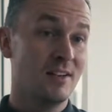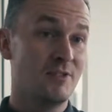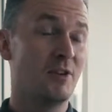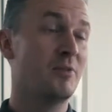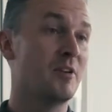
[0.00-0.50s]

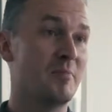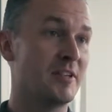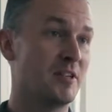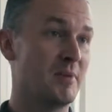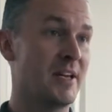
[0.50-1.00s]
Children can
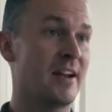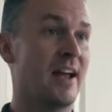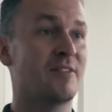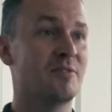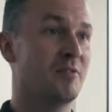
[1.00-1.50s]
basically be in a
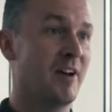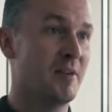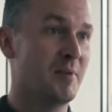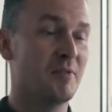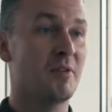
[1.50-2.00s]
natural
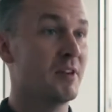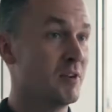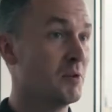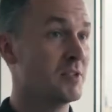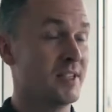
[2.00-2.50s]
environment throughout the
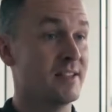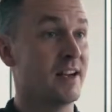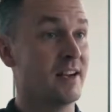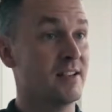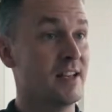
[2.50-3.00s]
course of the
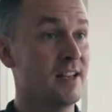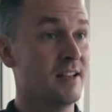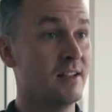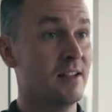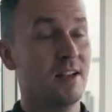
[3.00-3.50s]
entire
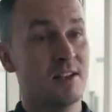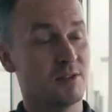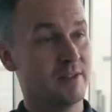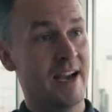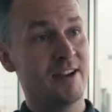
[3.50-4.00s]
day.
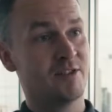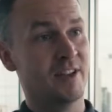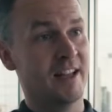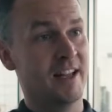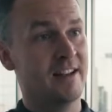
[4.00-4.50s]
So
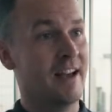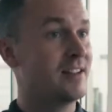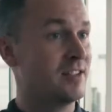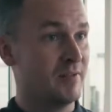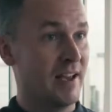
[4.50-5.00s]

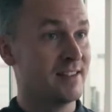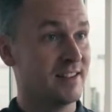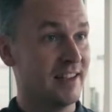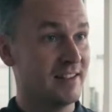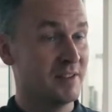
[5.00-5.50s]
naturally
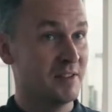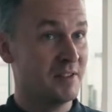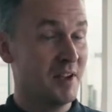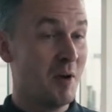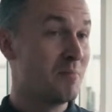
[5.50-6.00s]

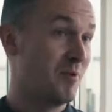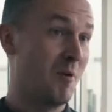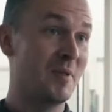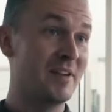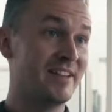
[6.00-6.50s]
ventilated,
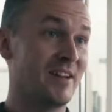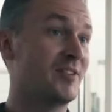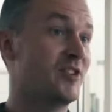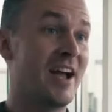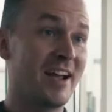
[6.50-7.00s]
probably need to have
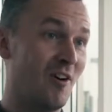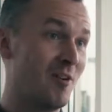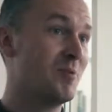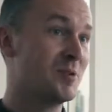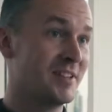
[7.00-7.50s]
a jacket
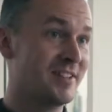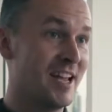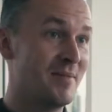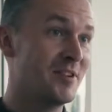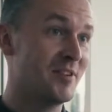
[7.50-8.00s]
on most of the
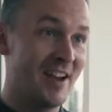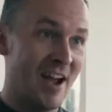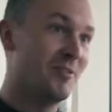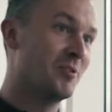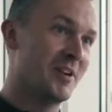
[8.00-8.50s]
time because you're
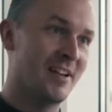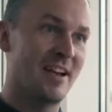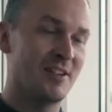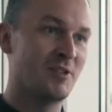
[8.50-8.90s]
outdoor in a